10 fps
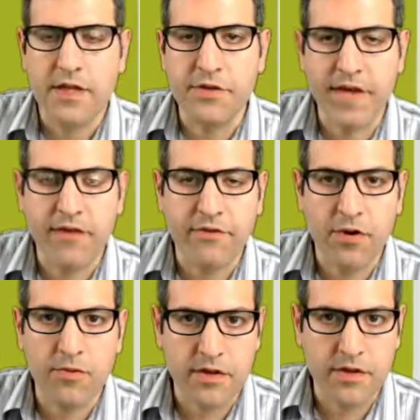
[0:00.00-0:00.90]
Then you can
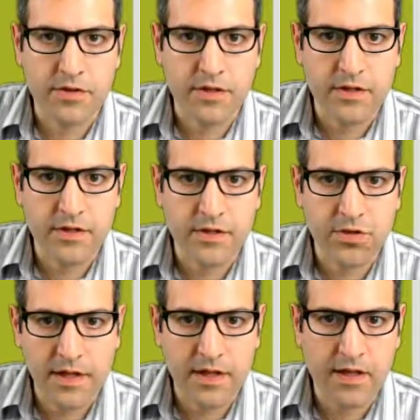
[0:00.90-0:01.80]
follow it on the
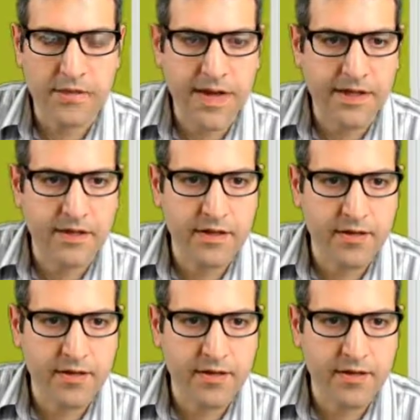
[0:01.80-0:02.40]
top right